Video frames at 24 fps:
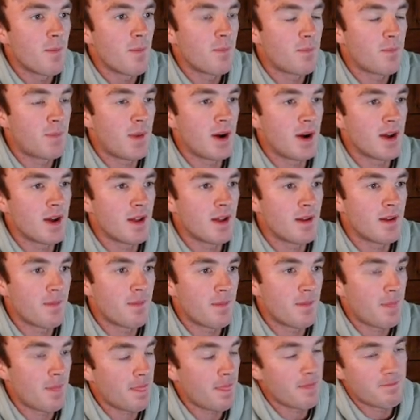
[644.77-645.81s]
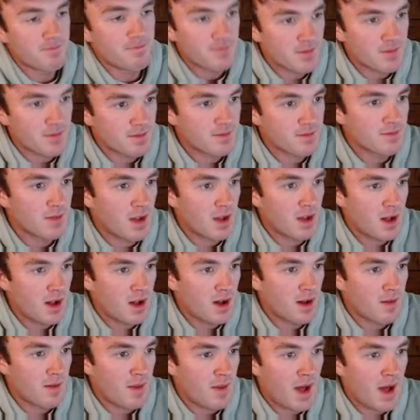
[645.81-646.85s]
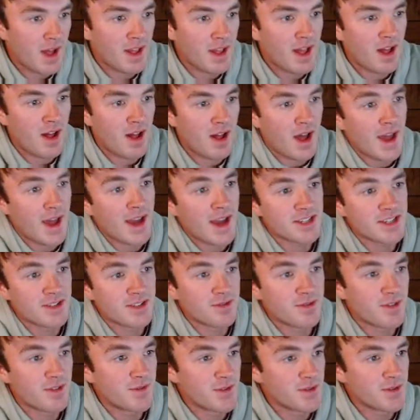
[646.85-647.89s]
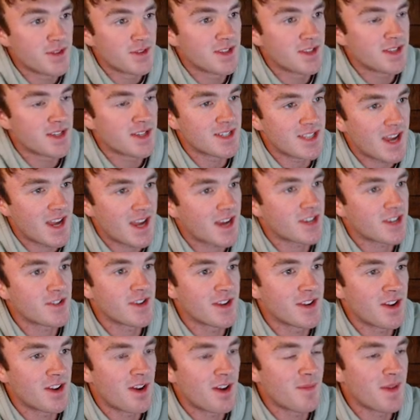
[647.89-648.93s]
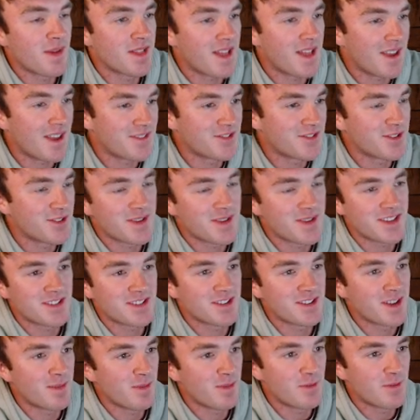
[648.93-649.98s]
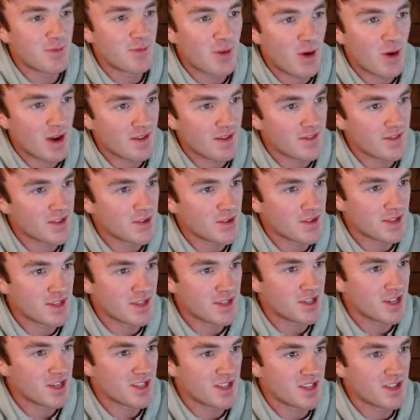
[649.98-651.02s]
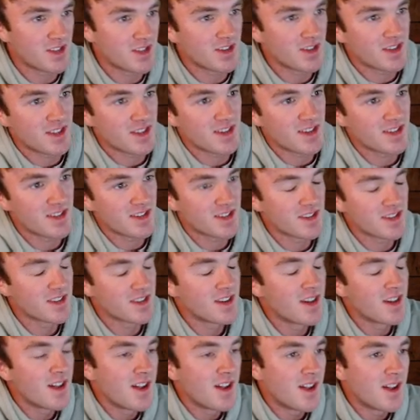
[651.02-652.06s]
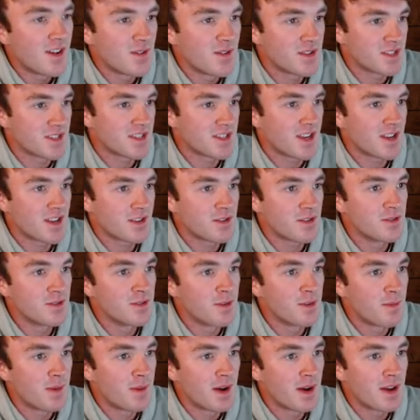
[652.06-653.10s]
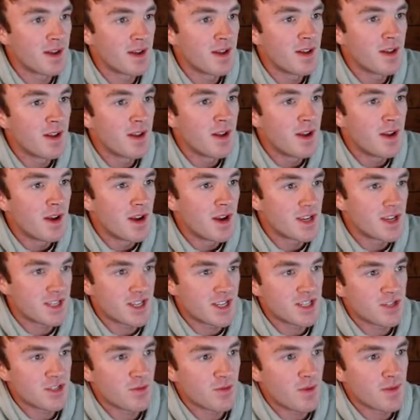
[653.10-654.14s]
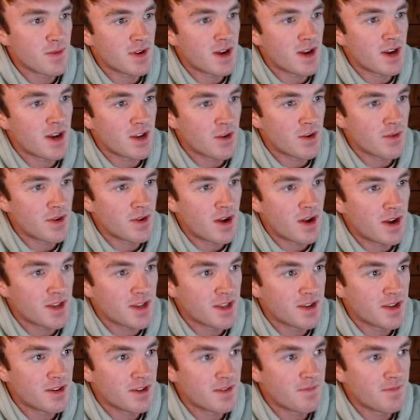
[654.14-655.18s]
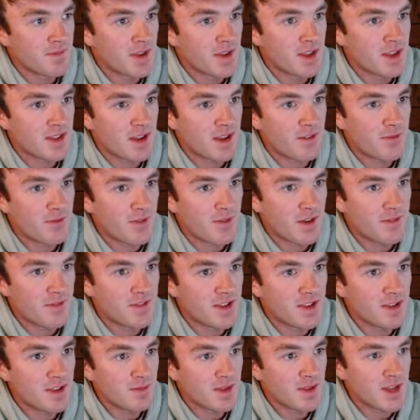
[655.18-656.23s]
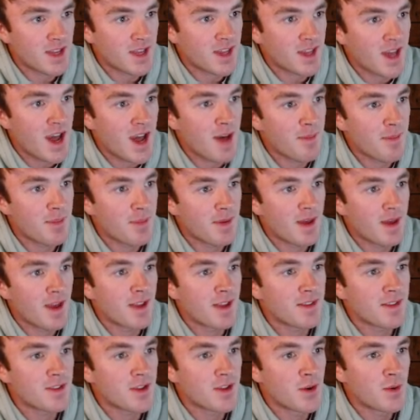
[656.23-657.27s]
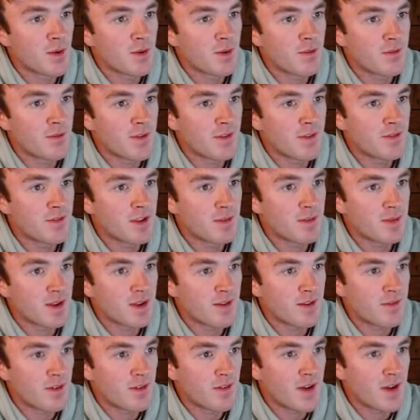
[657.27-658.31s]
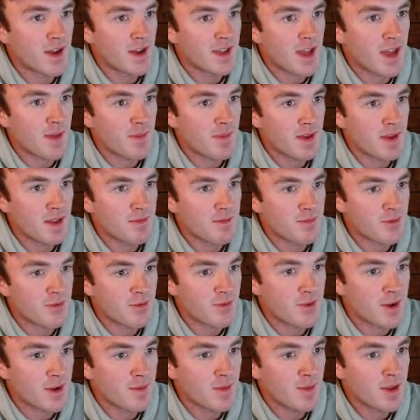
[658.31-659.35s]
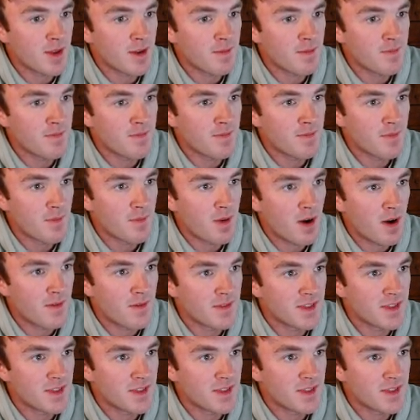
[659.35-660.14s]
but I actually reviewed this exact trade on my live stream yesterday before I even knew that Justin took this, which is kind of cool. But essentially what we got going on here is a 15-minute gap, and so 15-minute fair value gap in premium of